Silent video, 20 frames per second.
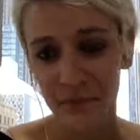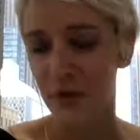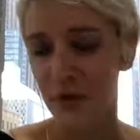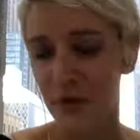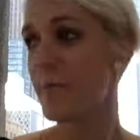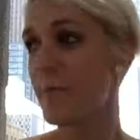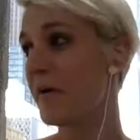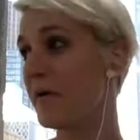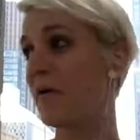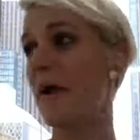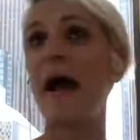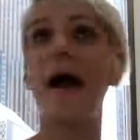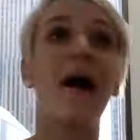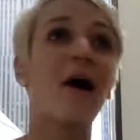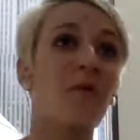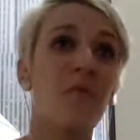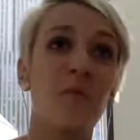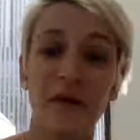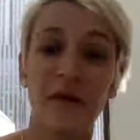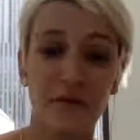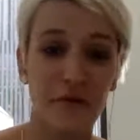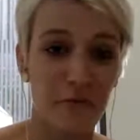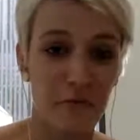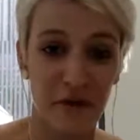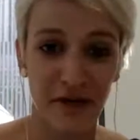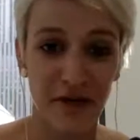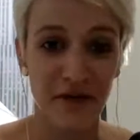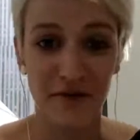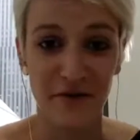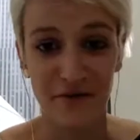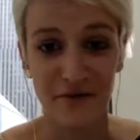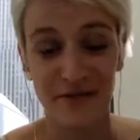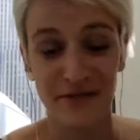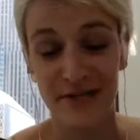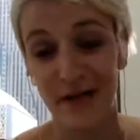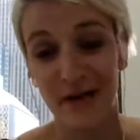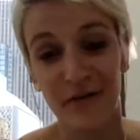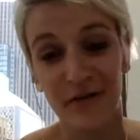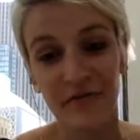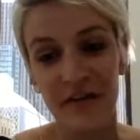no matter how well you market
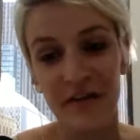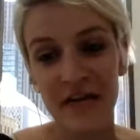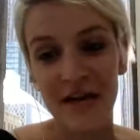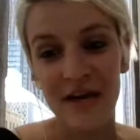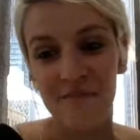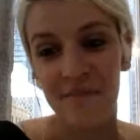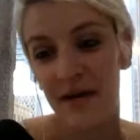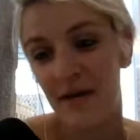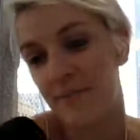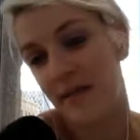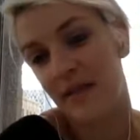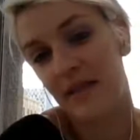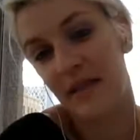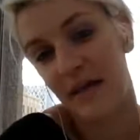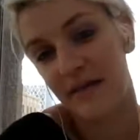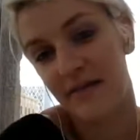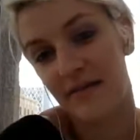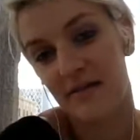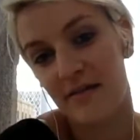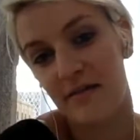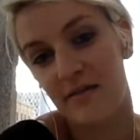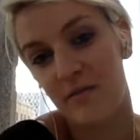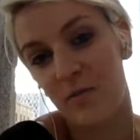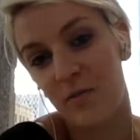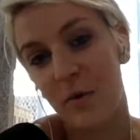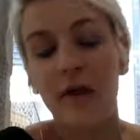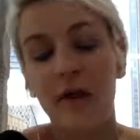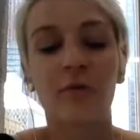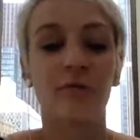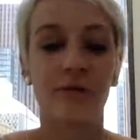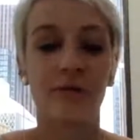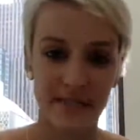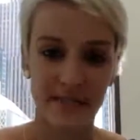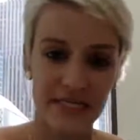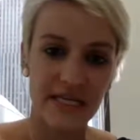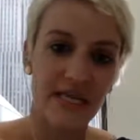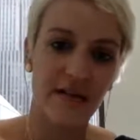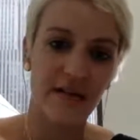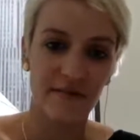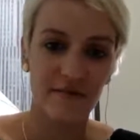yourself, might be less well
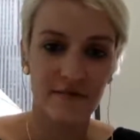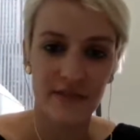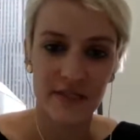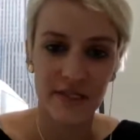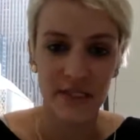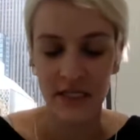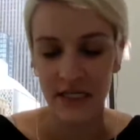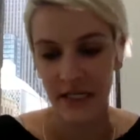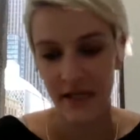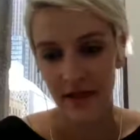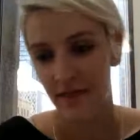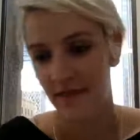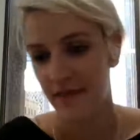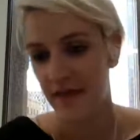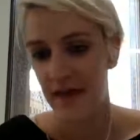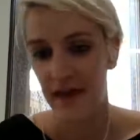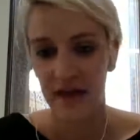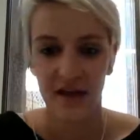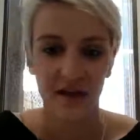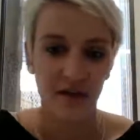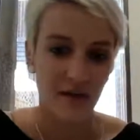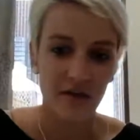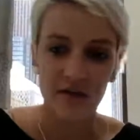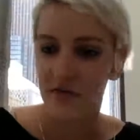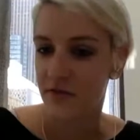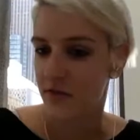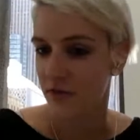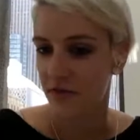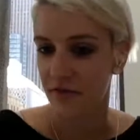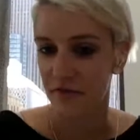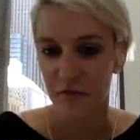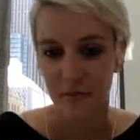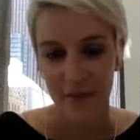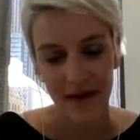received than assertive